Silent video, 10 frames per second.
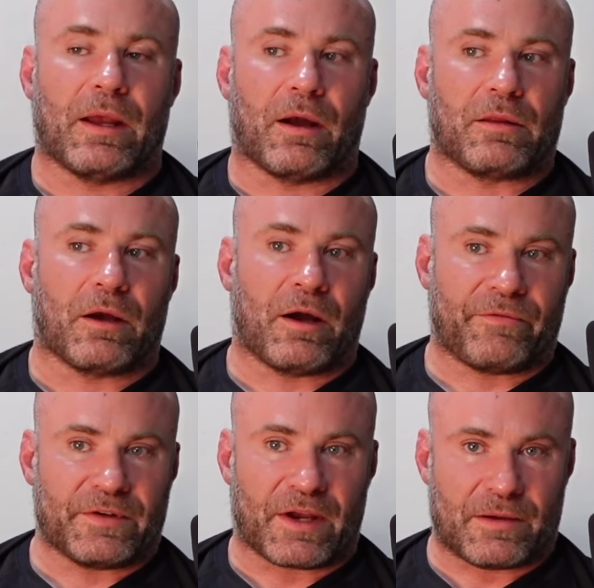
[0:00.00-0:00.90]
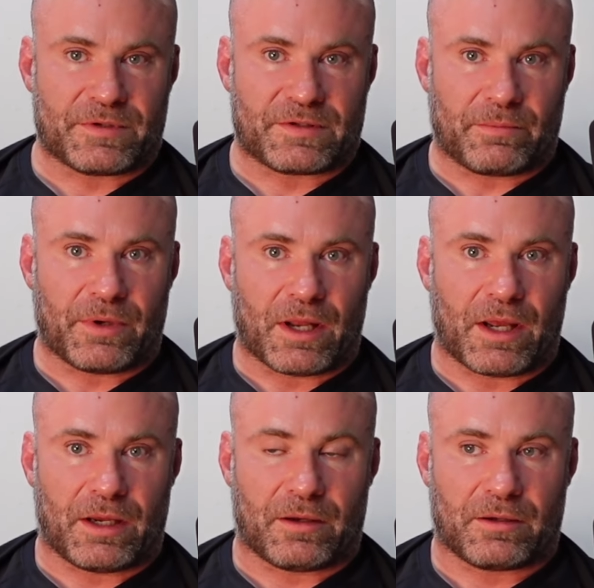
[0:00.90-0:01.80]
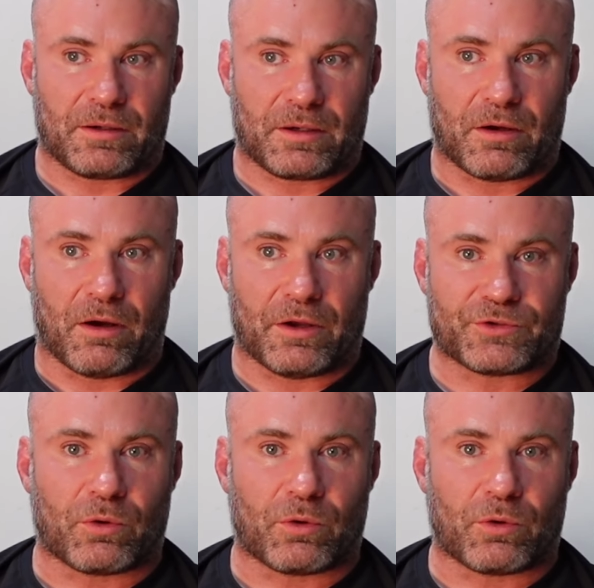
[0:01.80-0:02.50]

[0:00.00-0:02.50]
Oftentimes it's a benign cause